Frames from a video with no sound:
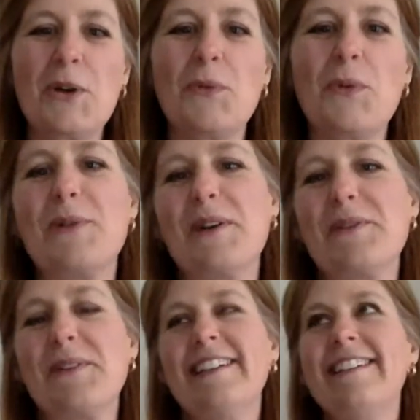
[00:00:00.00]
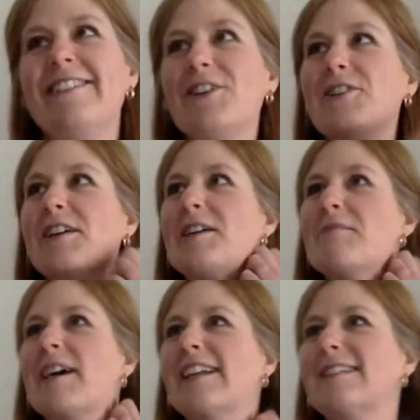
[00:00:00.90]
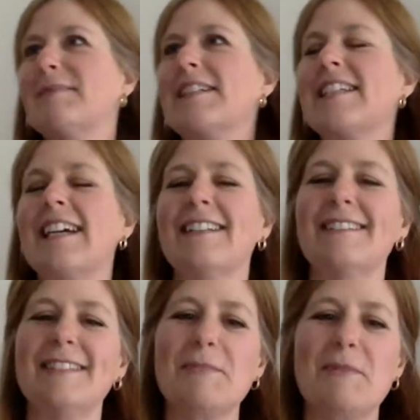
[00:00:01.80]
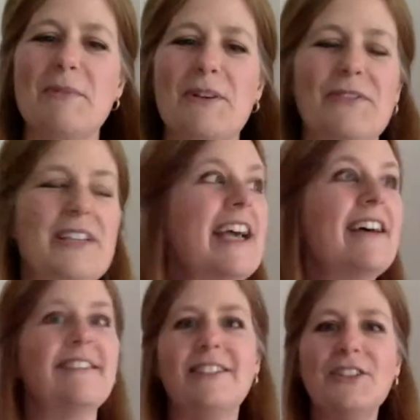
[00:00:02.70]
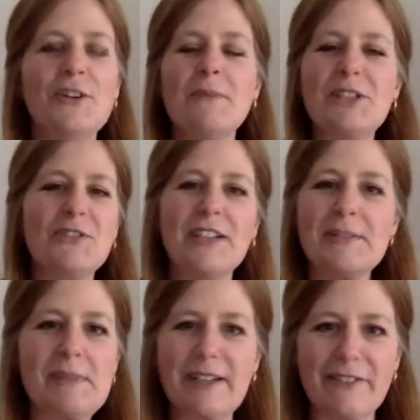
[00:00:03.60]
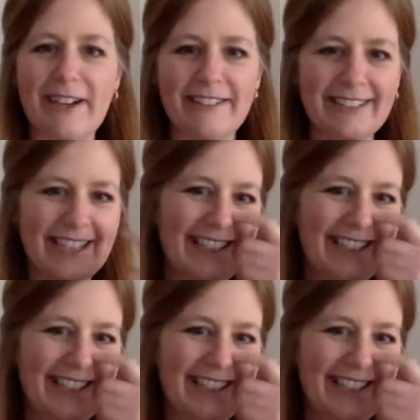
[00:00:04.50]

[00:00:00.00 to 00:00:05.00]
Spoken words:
Where were we? Talking about expecting others to be perfect. Yeah, you're not much fun to be around.